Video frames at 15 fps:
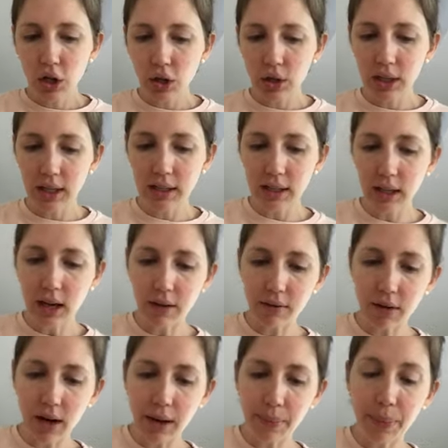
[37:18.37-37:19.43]
you need to
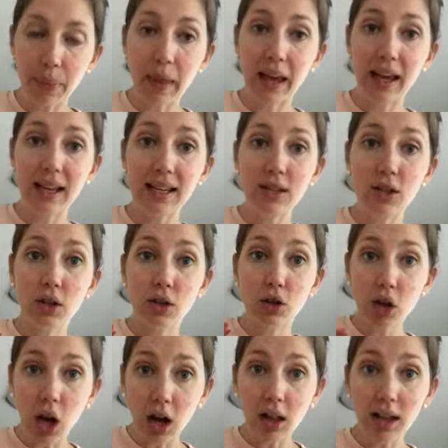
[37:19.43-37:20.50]
cover it because your
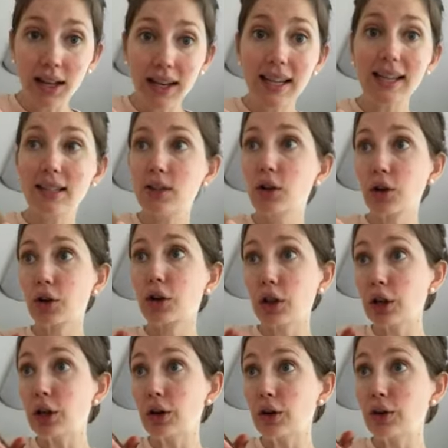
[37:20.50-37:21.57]
chocolate is your
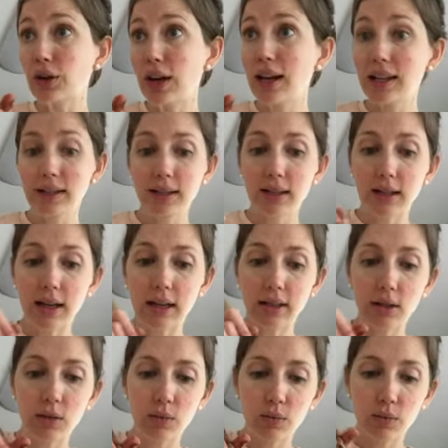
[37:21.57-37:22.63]
glue. It's
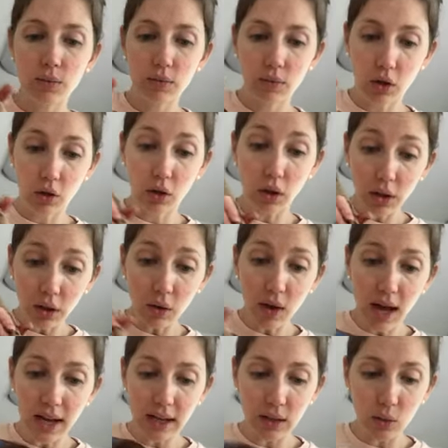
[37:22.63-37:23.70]
it's your glue
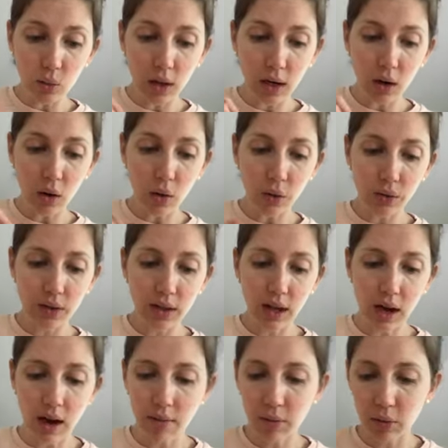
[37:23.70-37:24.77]
and it's what holds the
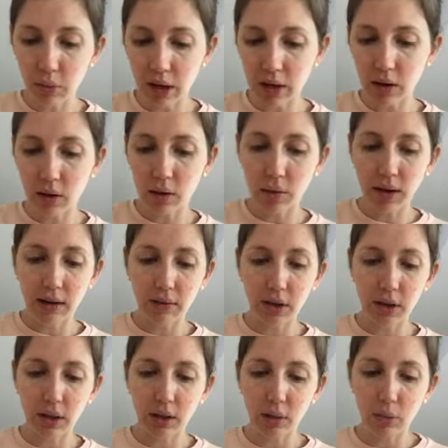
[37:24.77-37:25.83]
almond butter or whatever
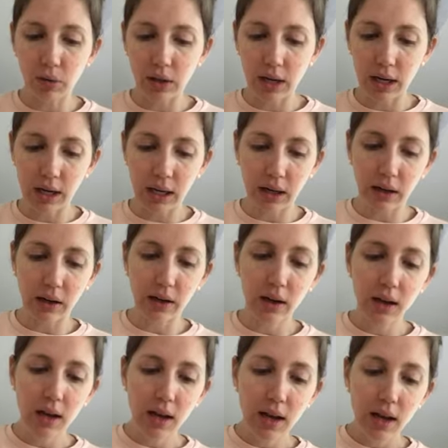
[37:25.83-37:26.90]
you're gonna put in here
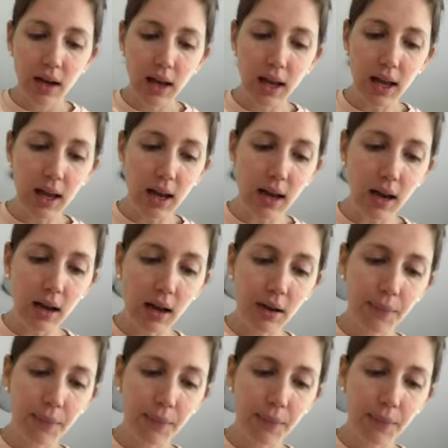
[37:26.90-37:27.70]
in.